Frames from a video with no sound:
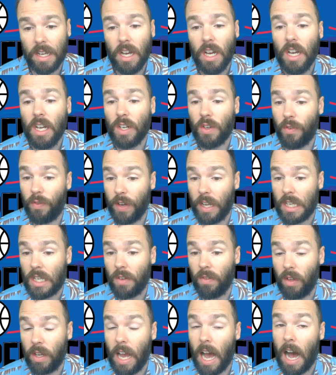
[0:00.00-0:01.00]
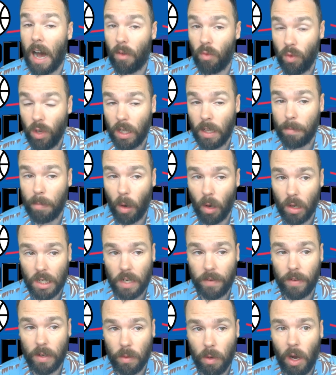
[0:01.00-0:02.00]
defensively are really positive
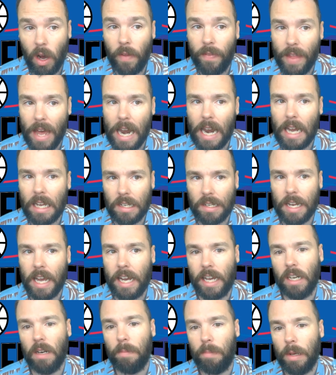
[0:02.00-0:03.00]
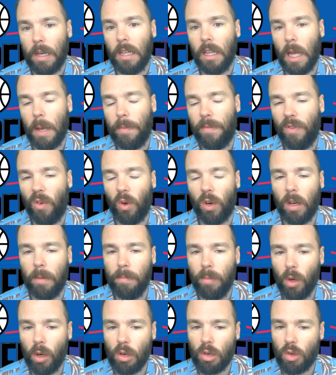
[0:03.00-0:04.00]
as well, and that has taken a big leap forward. I'm
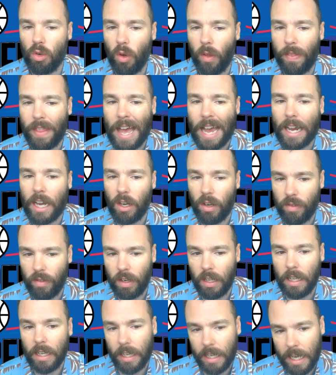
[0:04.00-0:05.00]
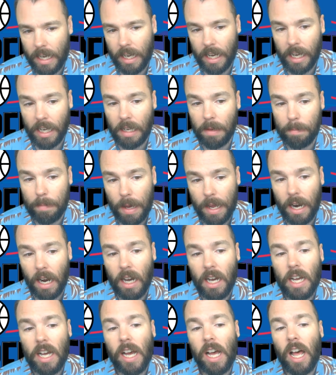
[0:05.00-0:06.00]
not sure that can really get any better.
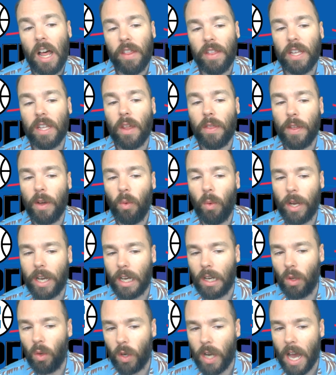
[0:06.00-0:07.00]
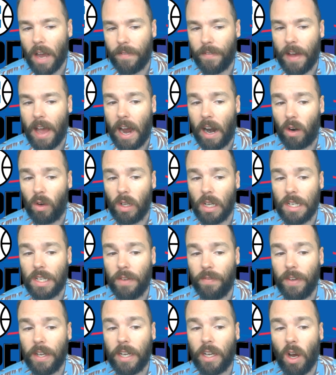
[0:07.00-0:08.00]
The other thing we can look at for Harrell is if
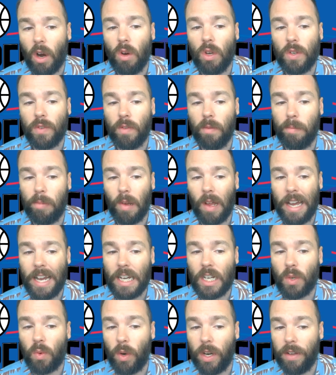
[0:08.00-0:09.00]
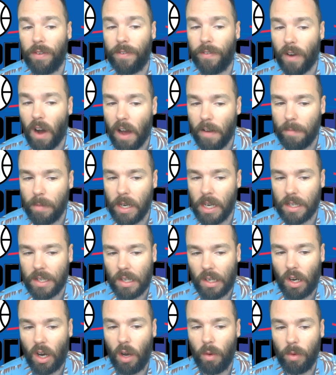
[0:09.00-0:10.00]
he goes from playing 25 minutes a
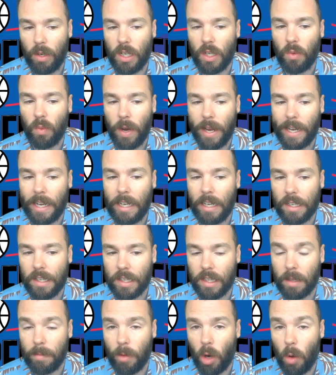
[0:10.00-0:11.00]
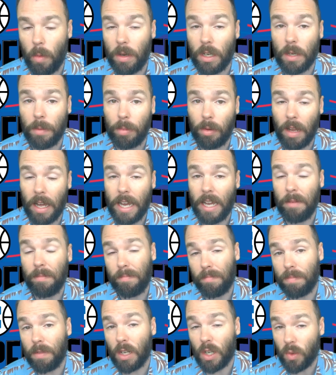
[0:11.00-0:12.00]
night, which is where he is at the moment, to playing
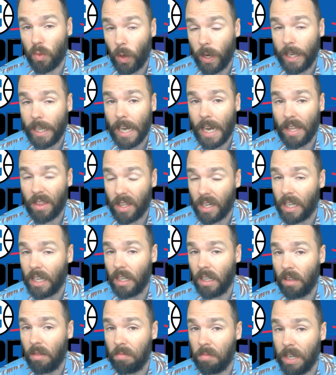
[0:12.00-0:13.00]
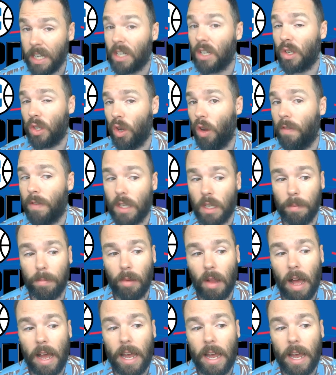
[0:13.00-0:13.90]
the 28 that he deserves to play.